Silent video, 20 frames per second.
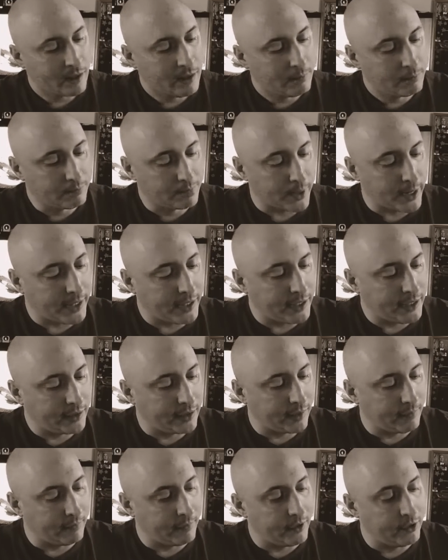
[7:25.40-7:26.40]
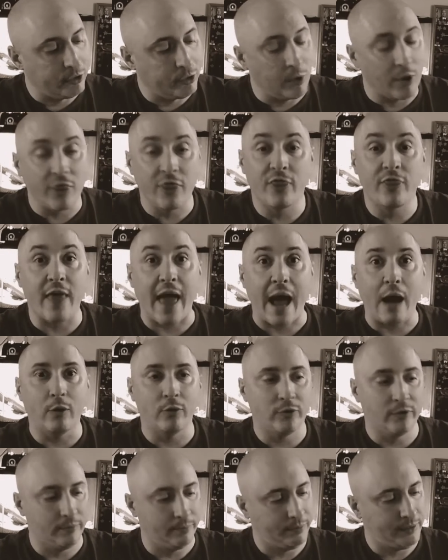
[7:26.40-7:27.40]
breaking them into
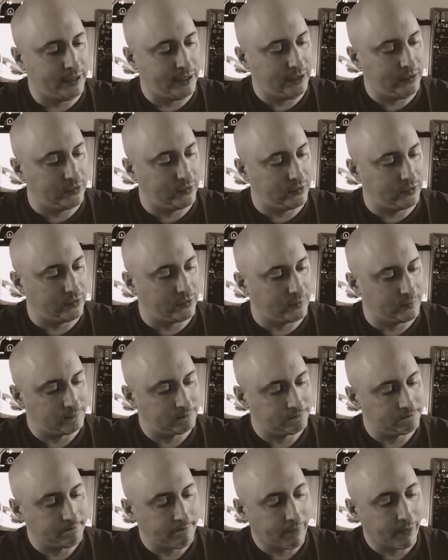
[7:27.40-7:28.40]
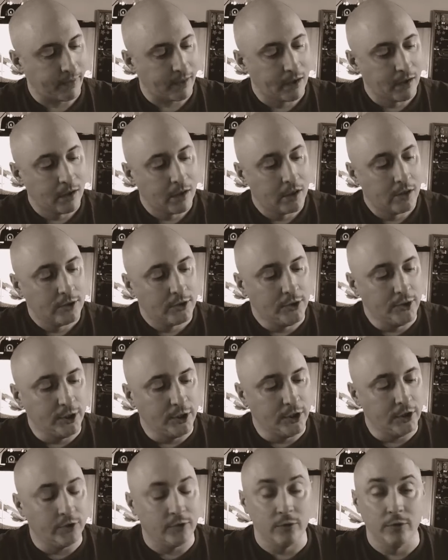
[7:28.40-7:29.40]
1,000 pieces. She
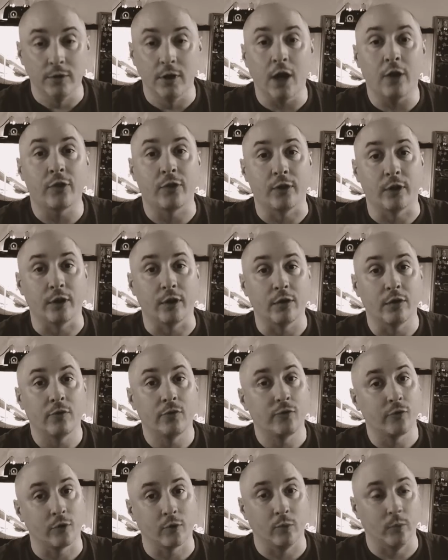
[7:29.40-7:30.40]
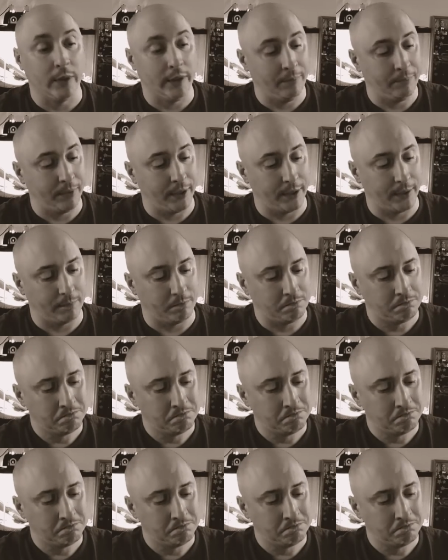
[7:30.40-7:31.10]
could do nothing for weeping.